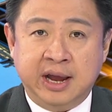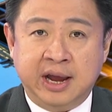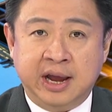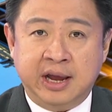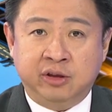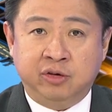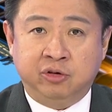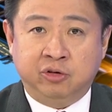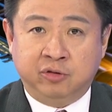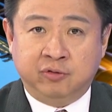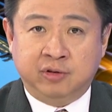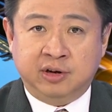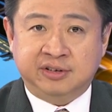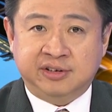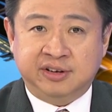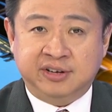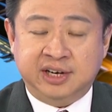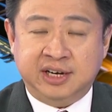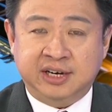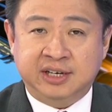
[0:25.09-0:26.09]
and
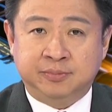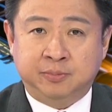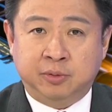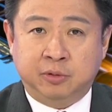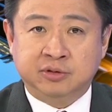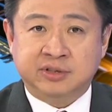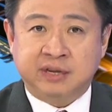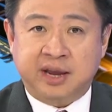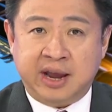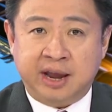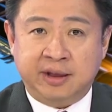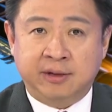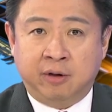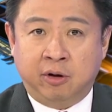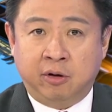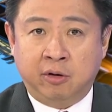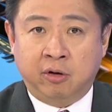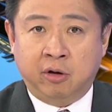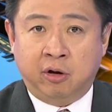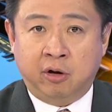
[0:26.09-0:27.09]
universities both here in
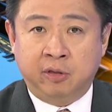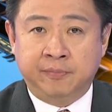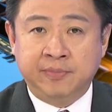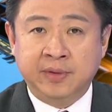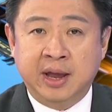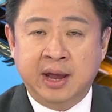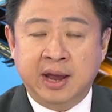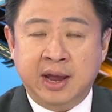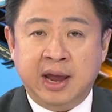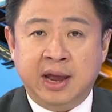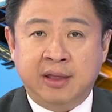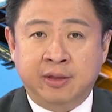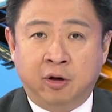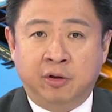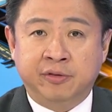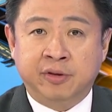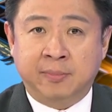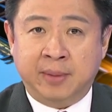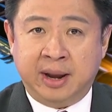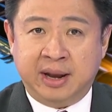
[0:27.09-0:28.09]
Hong Kong and
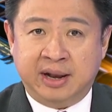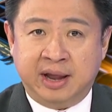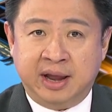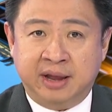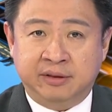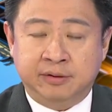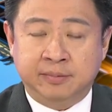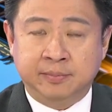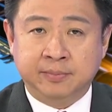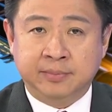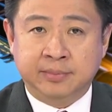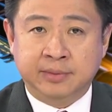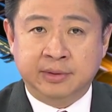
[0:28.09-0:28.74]
on the mainland.